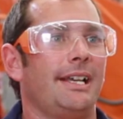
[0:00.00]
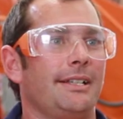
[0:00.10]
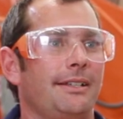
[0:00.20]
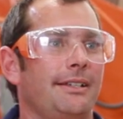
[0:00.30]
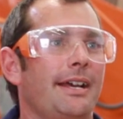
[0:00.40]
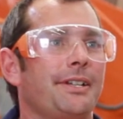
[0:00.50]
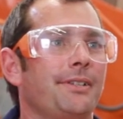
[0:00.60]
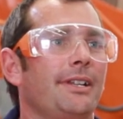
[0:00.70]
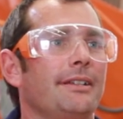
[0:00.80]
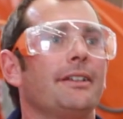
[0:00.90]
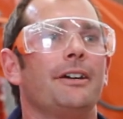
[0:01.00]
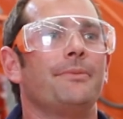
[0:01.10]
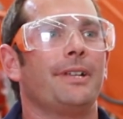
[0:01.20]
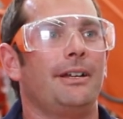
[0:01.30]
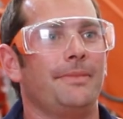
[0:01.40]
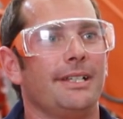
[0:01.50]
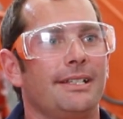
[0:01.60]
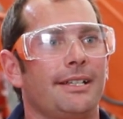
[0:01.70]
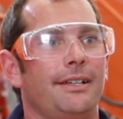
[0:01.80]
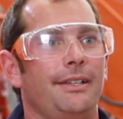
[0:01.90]
It's a national and global company
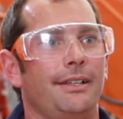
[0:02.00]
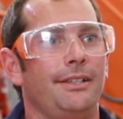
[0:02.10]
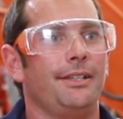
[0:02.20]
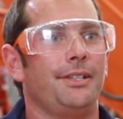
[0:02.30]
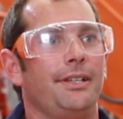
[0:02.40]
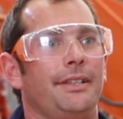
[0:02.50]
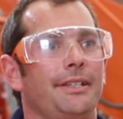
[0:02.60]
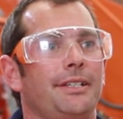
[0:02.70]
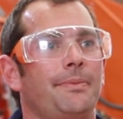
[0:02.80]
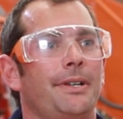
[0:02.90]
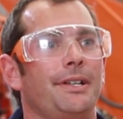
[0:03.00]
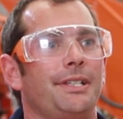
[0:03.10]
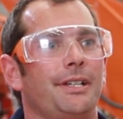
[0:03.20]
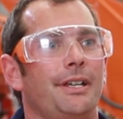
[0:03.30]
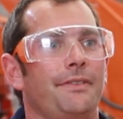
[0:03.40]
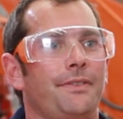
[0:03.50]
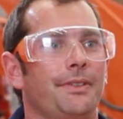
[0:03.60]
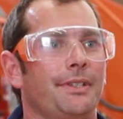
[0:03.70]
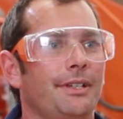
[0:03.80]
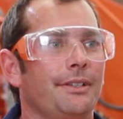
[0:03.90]
so you, you do get the experience, you know, you've got
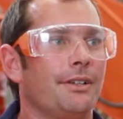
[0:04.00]
the, the